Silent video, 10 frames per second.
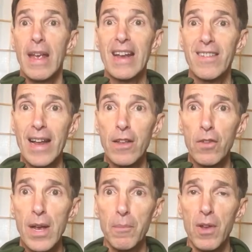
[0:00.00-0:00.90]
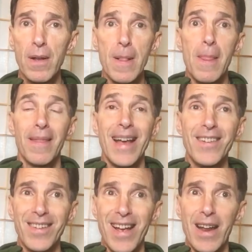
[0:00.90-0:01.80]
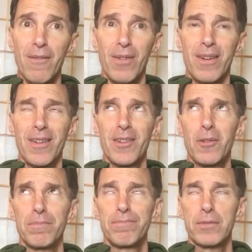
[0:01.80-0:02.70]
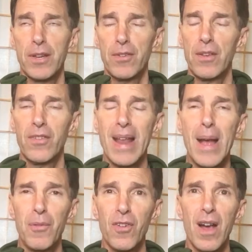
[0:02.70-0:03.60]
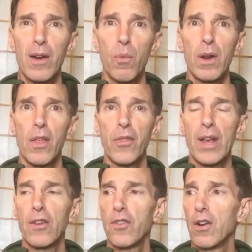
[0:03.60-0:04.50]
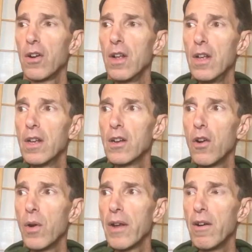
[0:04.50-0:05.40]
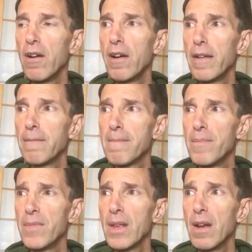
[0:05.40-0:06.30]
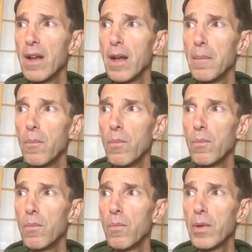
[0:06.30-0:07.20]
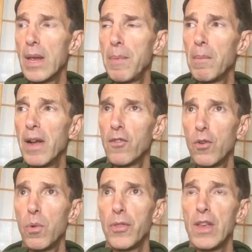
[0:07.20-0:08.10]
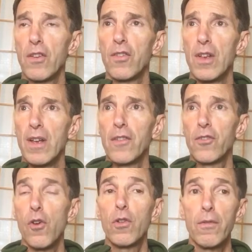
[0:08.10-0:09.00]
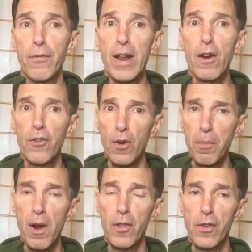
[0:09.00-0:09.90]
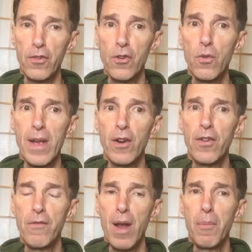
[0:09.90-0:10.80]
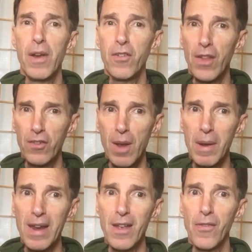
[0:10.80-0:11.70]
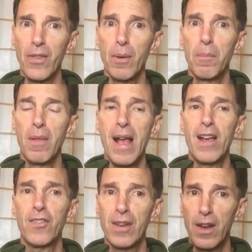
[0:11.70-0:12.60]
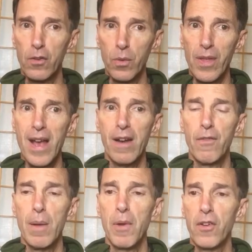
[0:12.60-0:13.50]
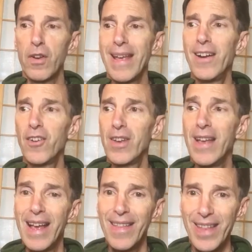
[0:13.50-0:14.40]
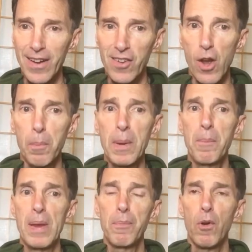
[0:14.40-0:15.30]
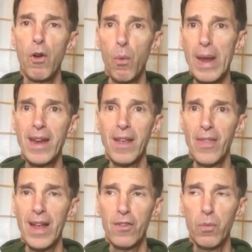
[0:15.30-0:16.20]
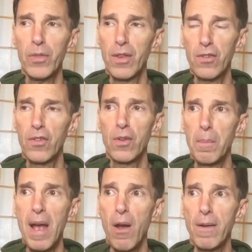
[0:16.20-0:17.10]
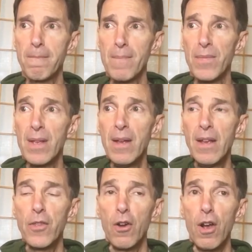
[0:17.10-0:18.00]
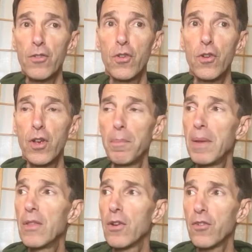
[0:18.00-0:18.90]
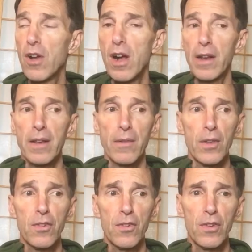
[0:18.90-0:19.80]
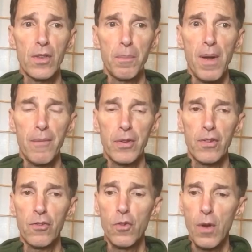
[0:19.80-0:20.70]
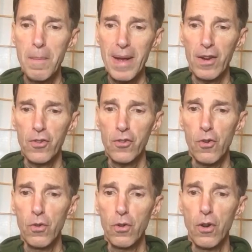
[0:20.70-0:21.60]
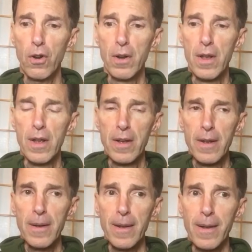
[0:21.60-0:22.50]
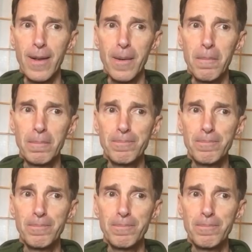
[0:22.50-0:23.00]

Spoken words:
exciting times, huh? That's kind of just a snapshot of one of the things that are going on. Keep in mind, too, with these solar flares are part of this new energy vibration that's coming in. They're blasting us with higher vibration energy that is helping people awaken. That's what this is about. There also could be, there's talk, and this is in the prophecies too, about a solar, what